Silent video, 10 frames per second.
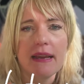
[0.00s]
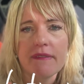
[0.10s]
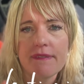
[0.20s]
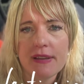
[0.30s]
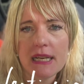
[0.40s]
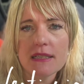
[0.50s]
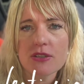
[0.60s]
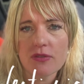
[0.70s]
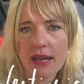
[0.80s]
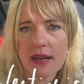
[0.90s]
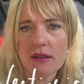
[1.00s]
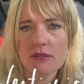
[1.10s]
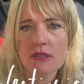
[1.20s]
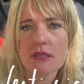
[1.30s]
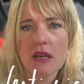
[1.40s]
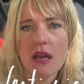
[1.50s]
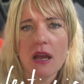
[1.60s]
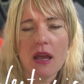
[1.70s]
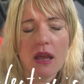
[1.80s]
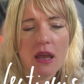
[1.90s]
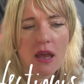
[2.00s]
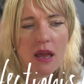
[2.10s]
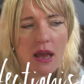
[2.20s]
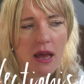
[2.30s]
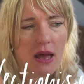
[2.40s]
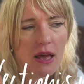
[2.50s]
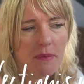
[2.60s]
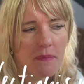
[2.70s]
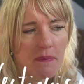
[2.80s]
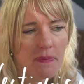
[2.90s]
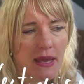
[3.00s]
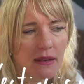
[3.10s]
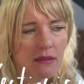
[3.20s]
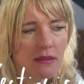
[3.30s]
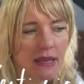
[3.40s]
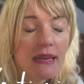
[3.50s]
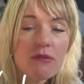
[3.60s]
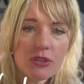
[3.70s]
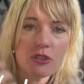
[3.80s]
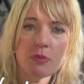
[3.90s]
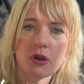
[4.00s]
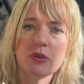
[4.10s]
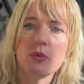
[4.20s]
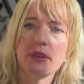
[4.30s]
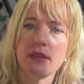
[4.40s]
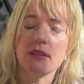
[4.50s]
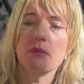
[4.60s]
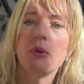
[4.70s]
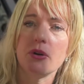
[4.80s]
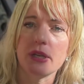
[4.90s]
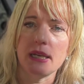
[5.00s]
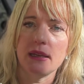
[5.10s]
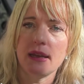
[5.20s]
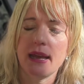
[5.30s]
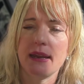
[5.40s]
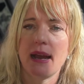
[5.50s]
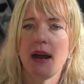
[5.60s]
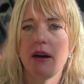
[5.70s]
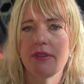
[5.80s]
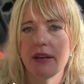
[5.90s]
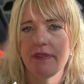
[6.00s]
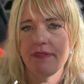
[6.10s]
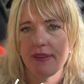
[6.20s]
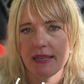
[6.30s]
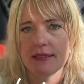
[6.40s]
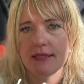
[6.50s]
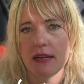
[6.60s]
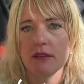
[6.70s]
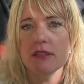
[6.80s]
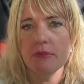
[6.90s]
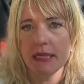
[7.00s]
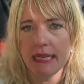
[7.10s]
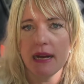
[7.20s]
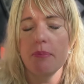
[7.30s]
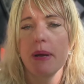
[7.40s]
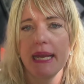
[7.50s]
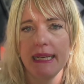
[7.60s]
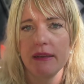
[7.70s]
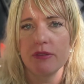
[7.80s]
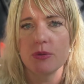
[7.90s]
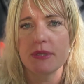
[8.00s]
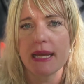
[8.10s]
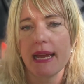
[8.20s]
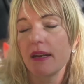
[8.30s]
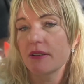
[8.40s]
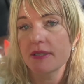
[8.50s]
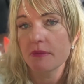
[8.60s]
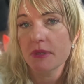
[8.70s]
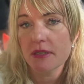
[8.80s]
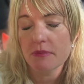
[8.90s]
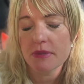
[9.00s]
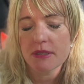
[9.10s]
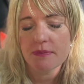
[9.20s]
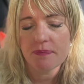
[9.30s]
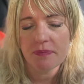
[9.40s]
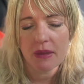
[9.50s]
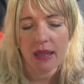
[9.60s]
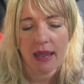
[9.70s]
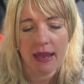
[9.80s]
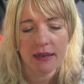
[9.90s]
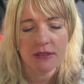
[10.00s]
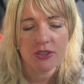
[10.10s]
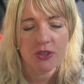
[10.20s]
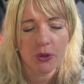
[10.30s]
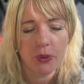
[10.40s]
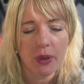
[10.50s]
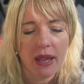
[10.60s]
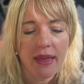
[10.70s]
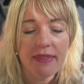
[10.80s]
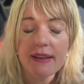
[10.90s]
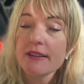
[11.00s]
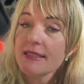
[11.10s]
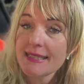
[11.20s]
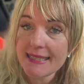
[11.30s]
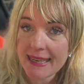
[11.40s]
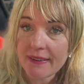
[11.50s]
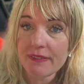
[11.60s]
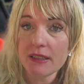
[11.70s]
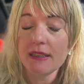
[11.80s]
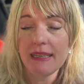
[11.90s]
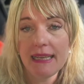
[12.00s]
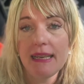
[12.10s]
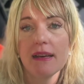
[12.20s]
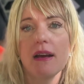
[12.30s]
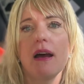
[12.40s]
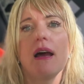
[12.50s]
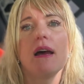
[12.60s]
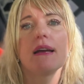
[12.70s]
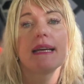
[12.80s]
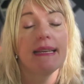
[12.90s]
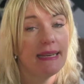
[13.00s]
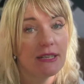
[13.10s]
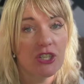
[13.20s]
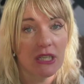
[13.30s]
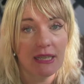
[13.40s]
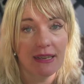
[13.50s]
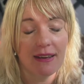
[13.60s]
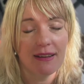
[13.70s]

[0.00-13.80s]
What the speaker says: and feelings around that then respond within the body, and how that affects ultimately our pain levels and our symptoms. And so there is definitely a connection here,